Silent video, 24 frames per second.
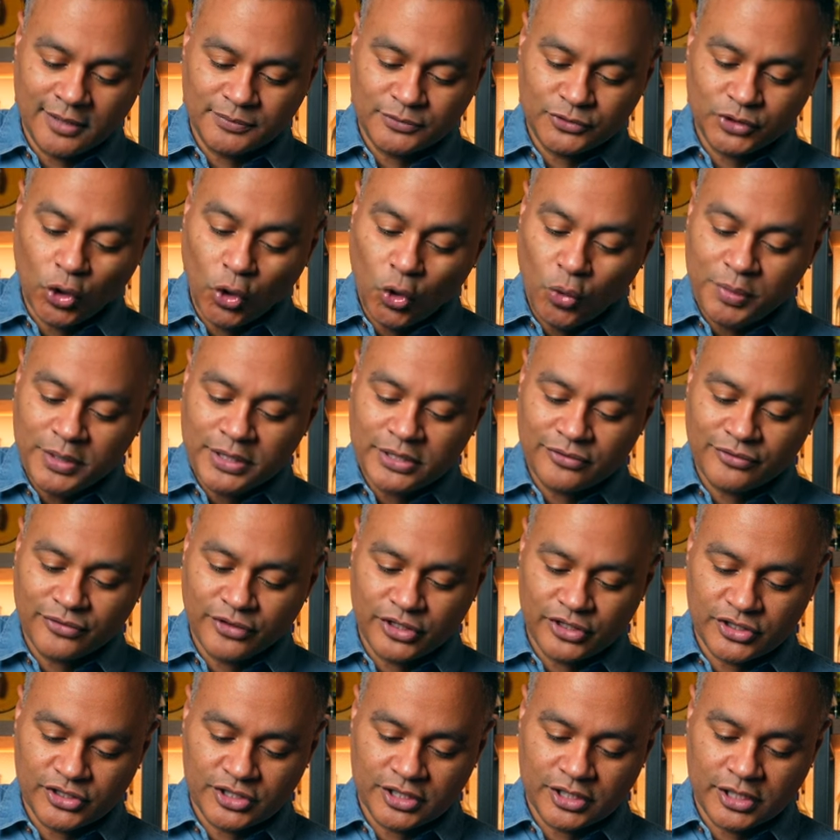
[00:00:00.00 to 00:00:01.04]
Toby's
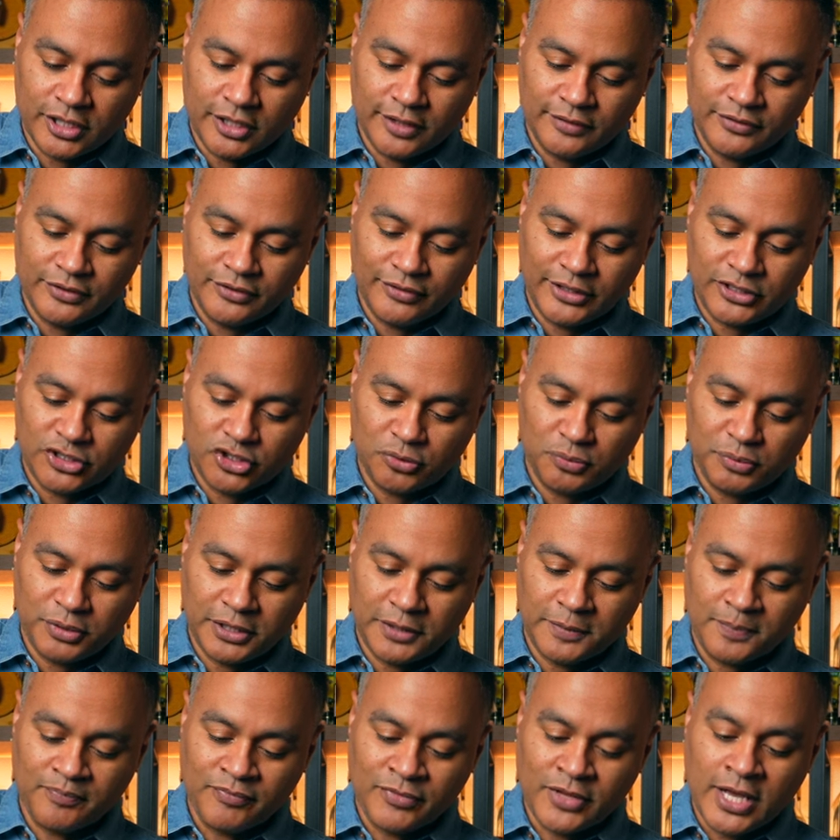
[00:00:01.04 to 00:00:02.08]
version of the recipe,